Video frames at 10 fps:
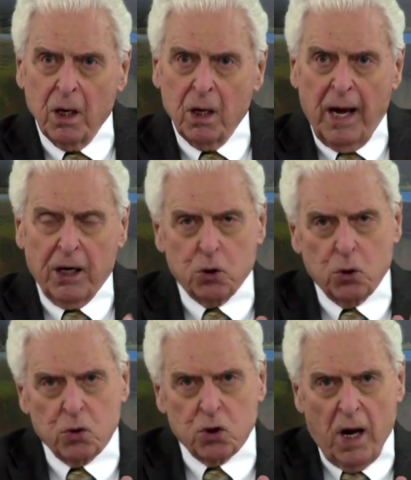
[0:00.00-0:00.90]
like
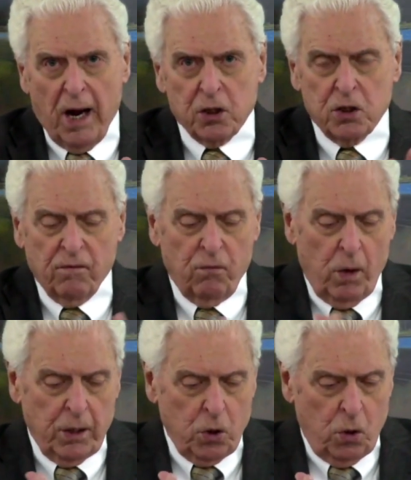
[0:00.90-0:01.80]
two sides of
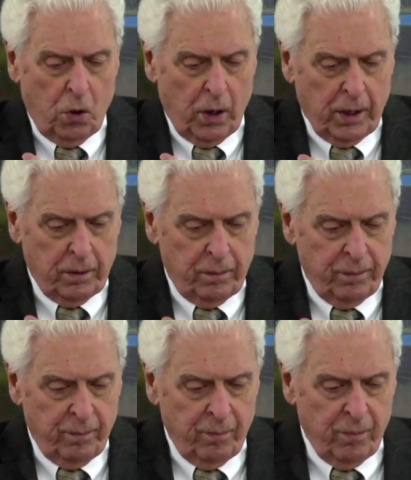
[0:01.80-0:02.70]
one coin,
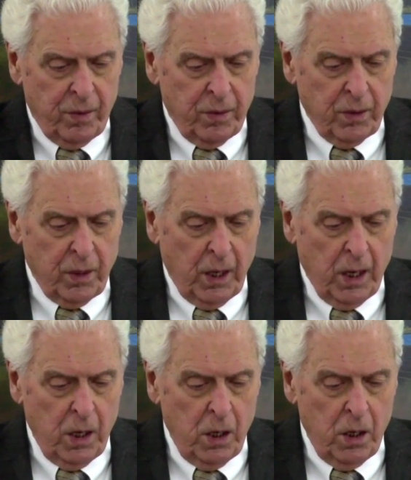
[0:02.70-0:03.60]

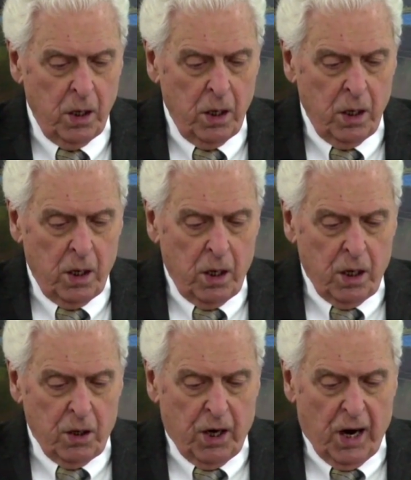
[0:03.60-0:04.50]
okay?
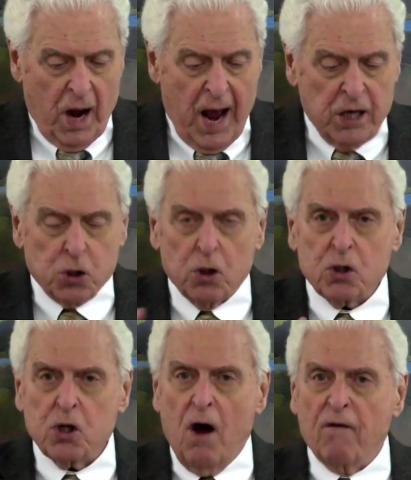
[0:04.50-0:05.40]
Delight
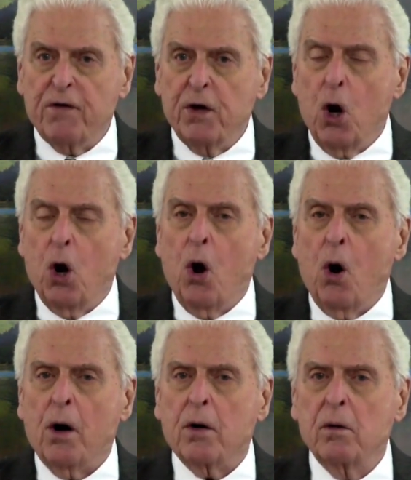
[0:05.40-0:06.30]
yourself in the
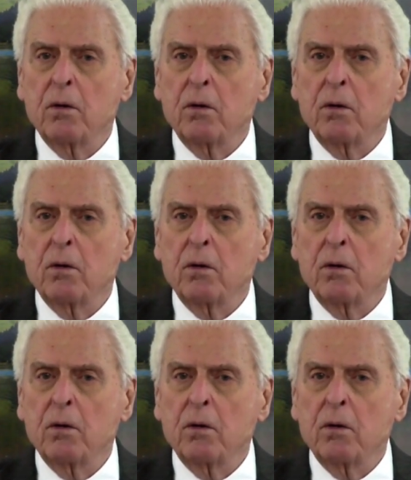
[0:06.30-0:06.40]
Lord,